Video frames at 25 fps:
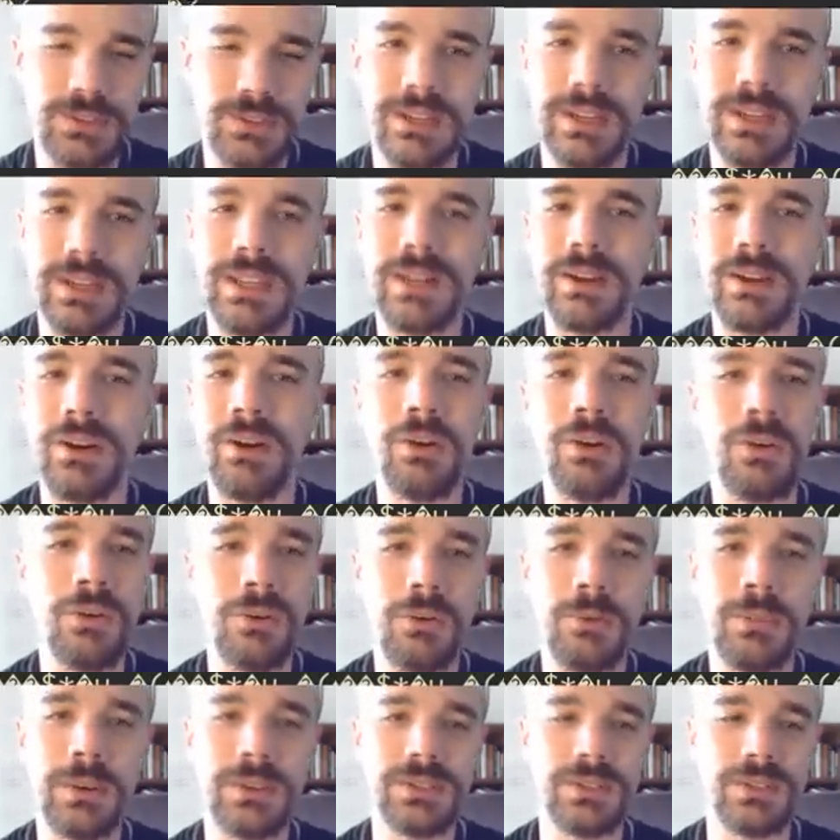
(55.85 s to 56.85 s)
going to get a
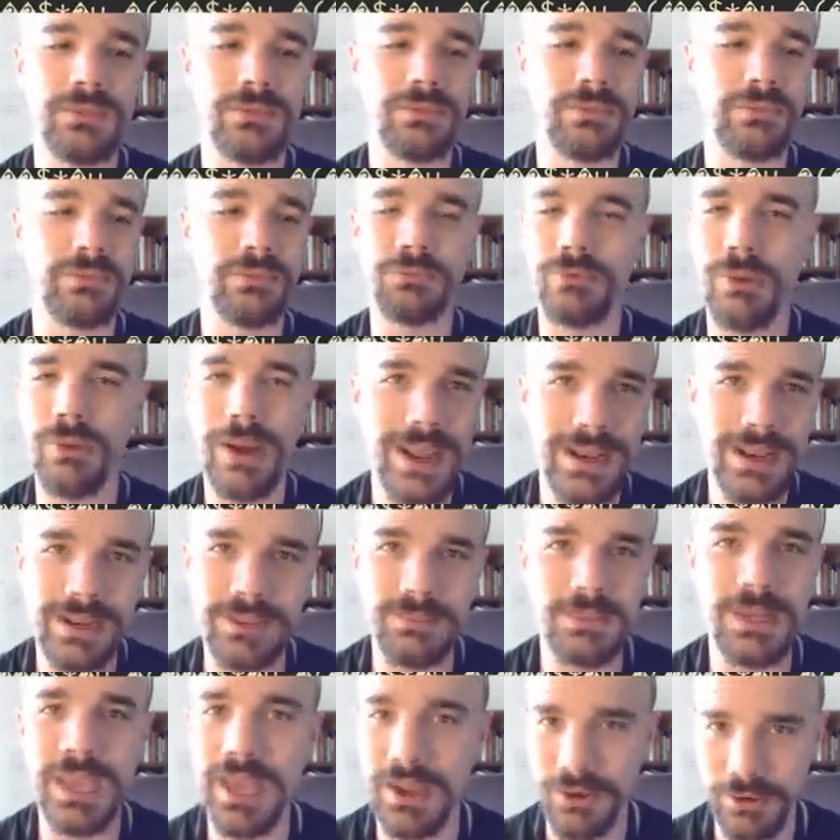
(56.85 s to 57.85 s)
whole bunch of
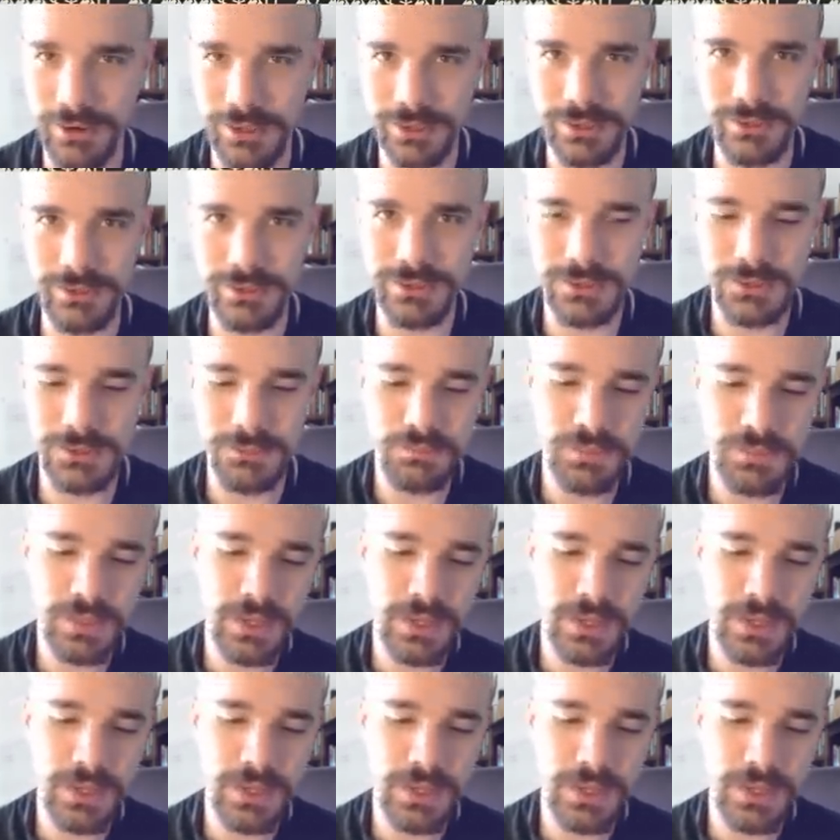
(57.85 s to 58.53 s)
random characters.